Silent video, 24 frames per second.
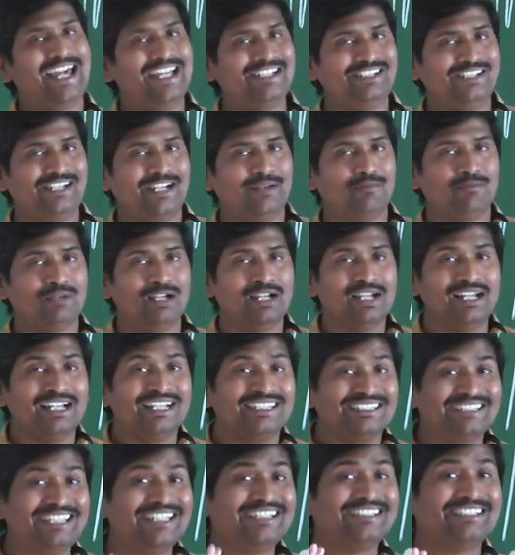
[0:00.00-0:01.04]

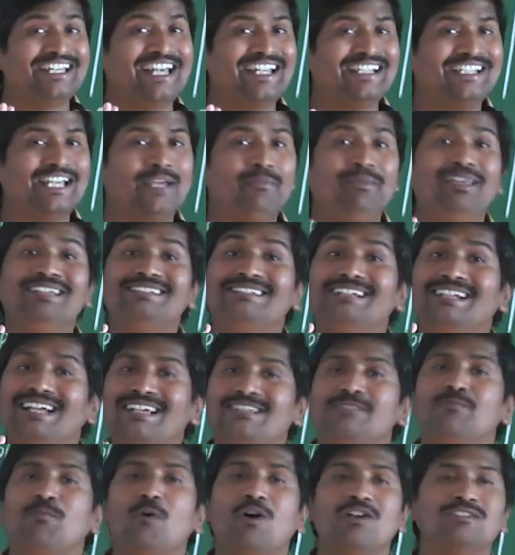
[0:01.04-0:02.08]
enzyme. This enzyme is
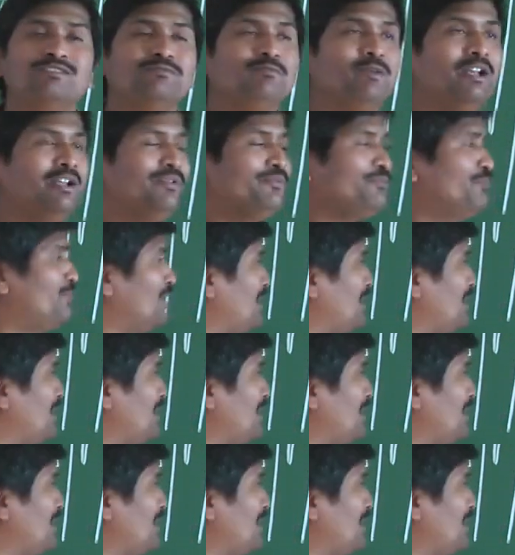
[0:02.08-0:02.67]
responsible